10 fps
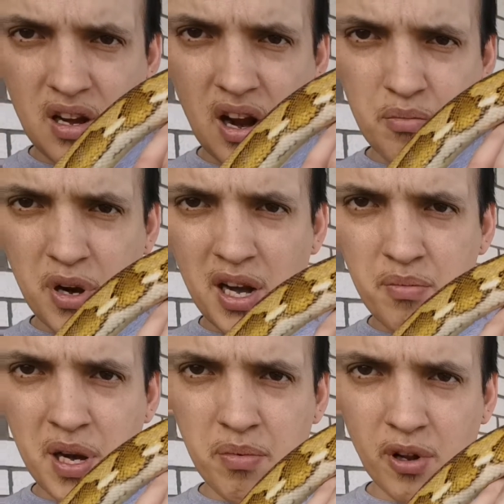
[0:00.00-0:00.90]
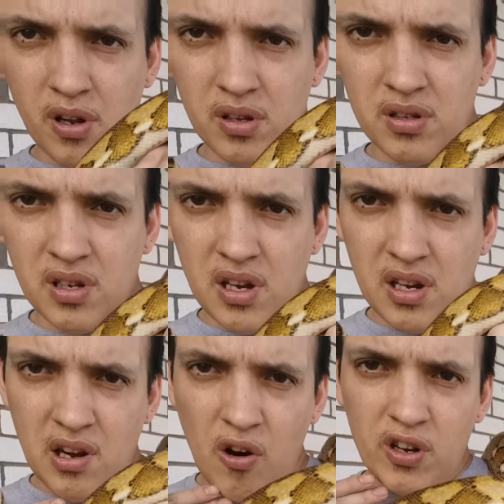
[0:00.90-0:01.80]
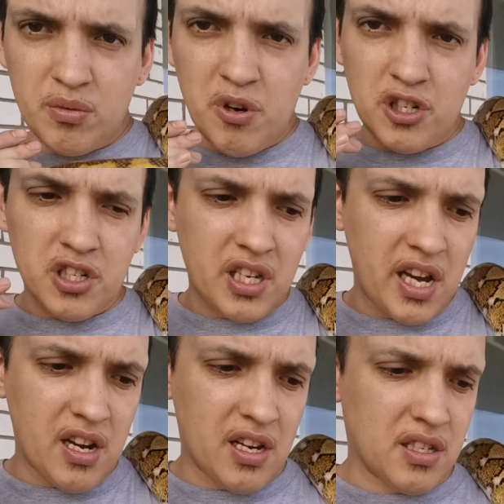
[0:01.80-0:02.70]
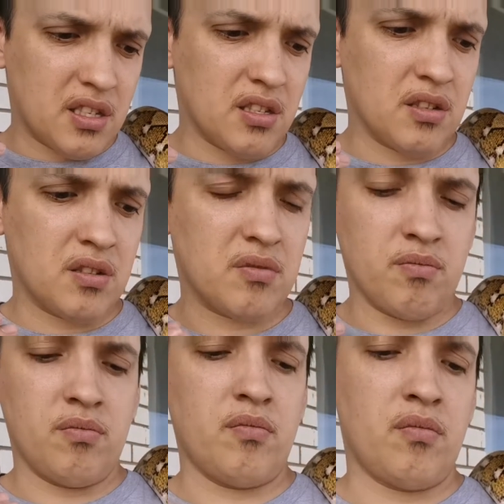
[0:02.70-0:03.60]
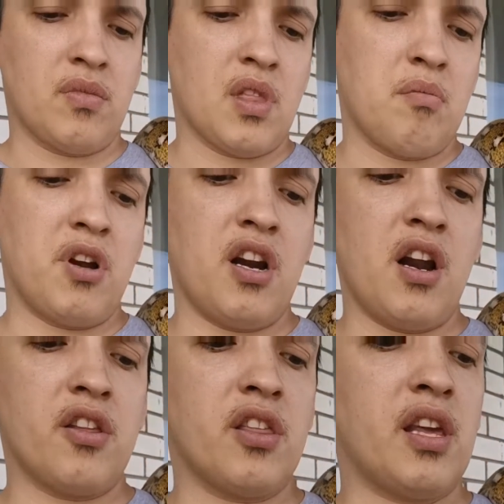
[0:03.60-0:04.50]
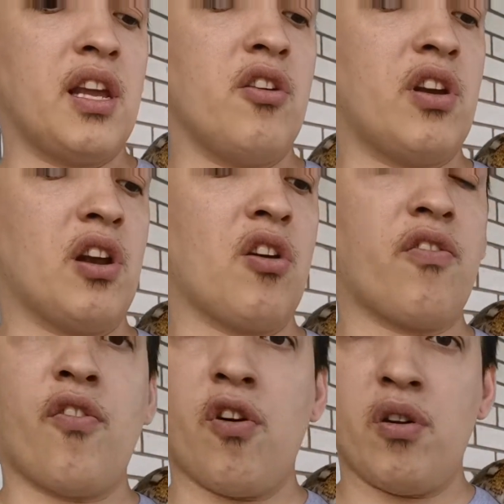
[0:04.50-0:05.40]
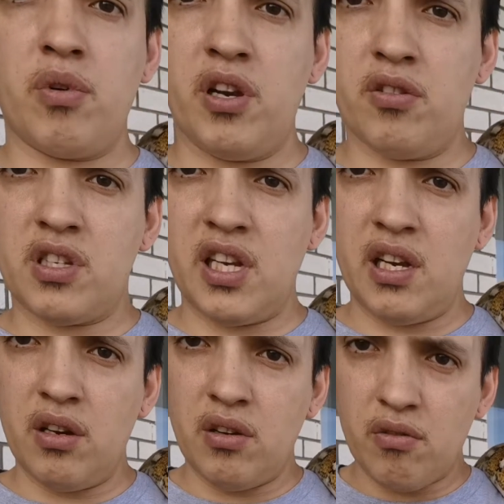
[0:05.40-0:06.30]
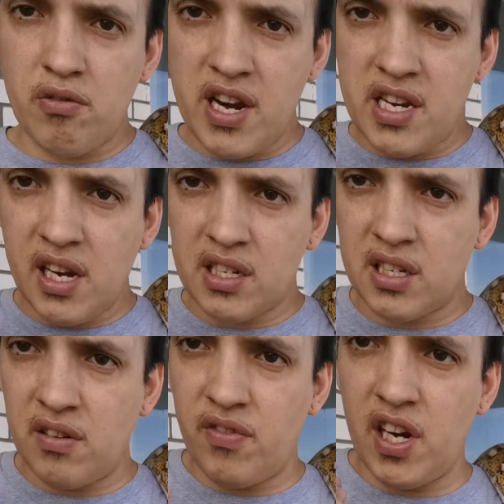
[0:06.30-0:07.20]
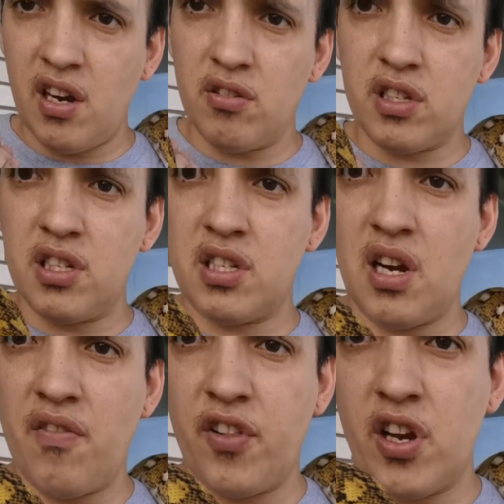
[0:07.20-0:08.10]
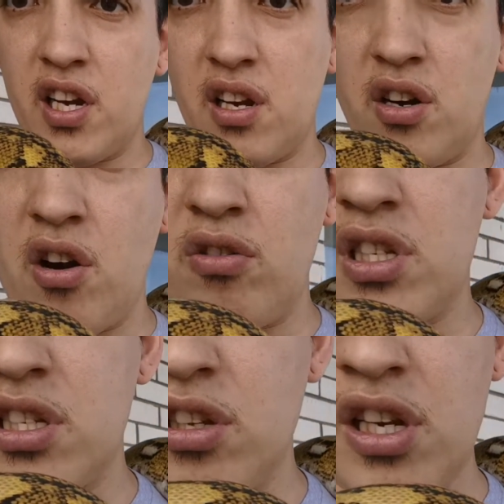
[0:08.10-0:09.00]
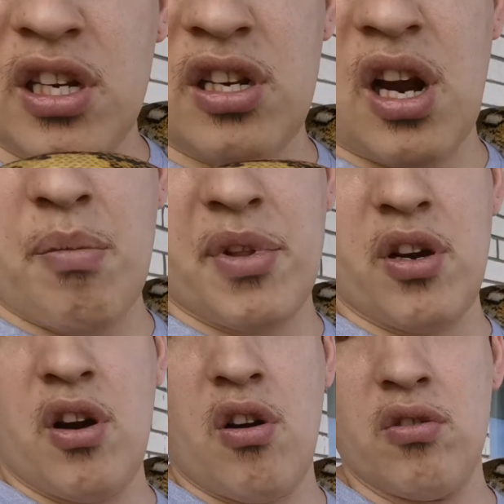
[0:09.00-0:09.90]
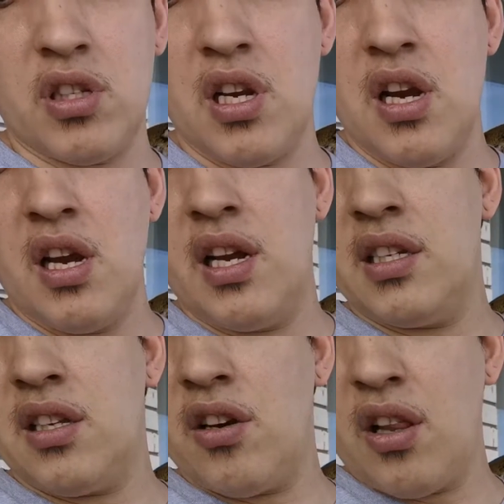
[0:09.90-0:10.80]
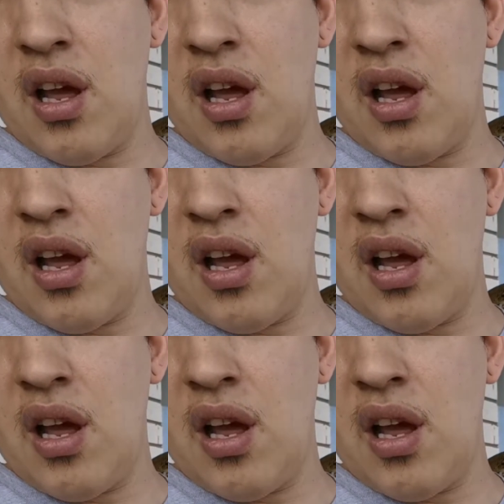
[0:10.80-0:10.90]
not many people know as much as he does. But another thing you can look for when you see retics in videos and stuff, look at their noses, look at the top of their nose. Is there a